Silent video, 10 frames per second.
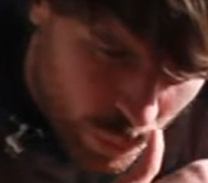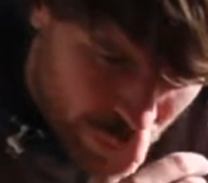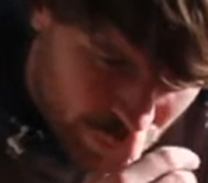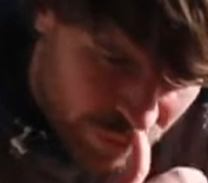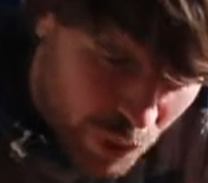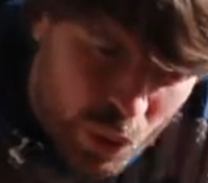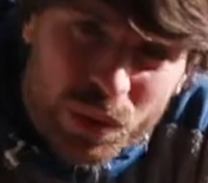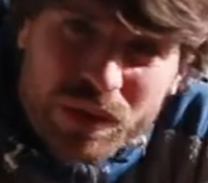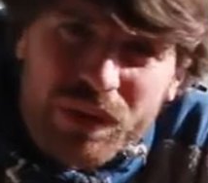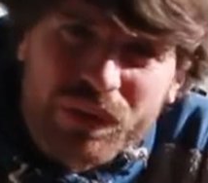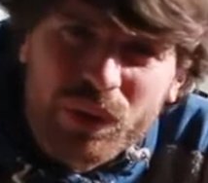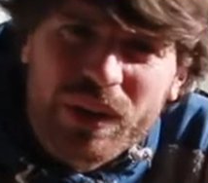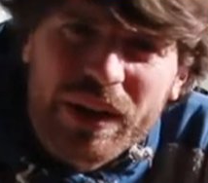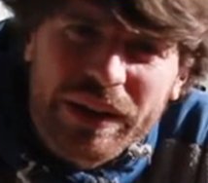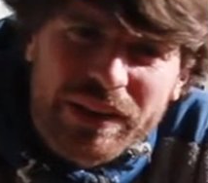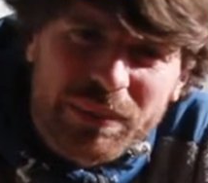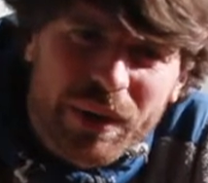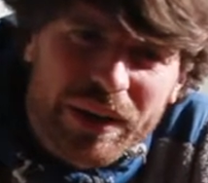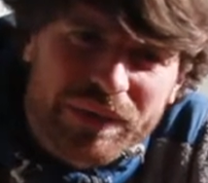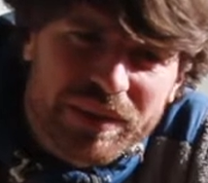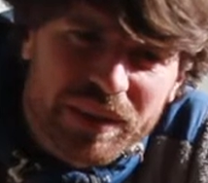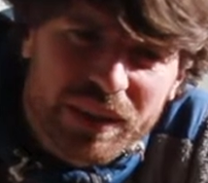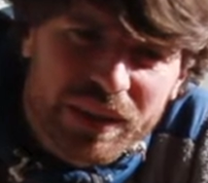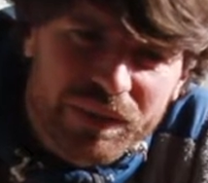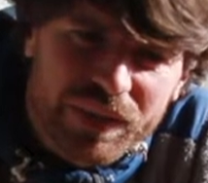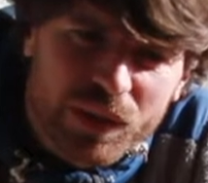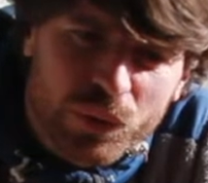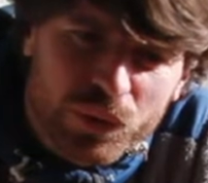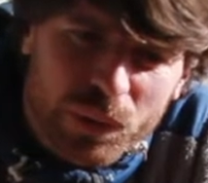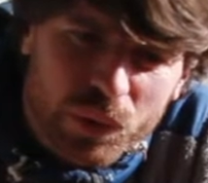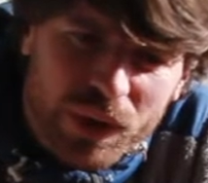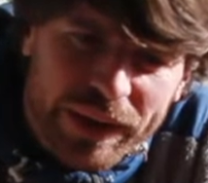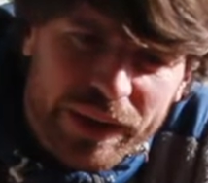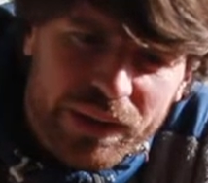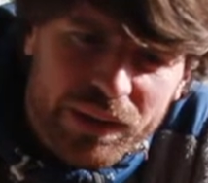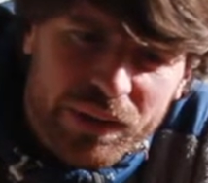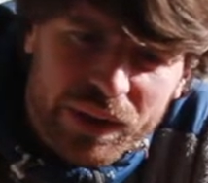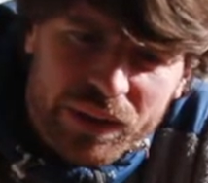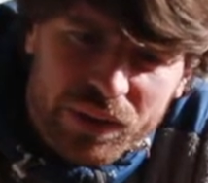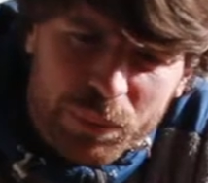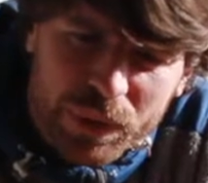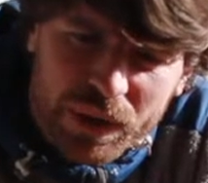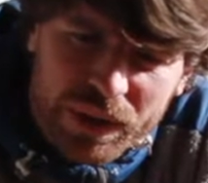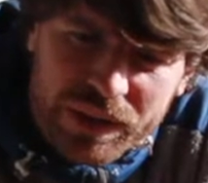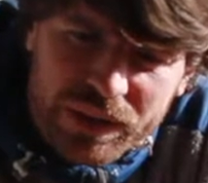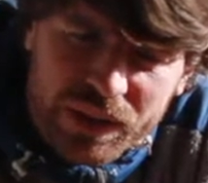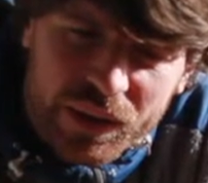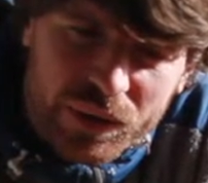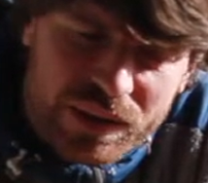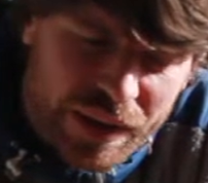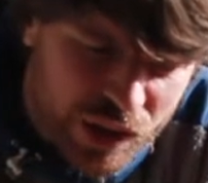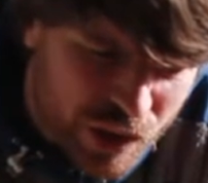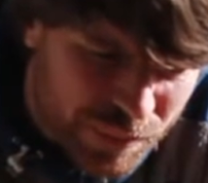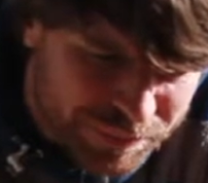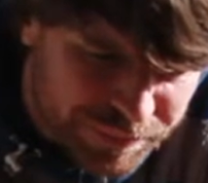Most of you guys might have seen a video from Ryan that appeared yesterday on Slack chat,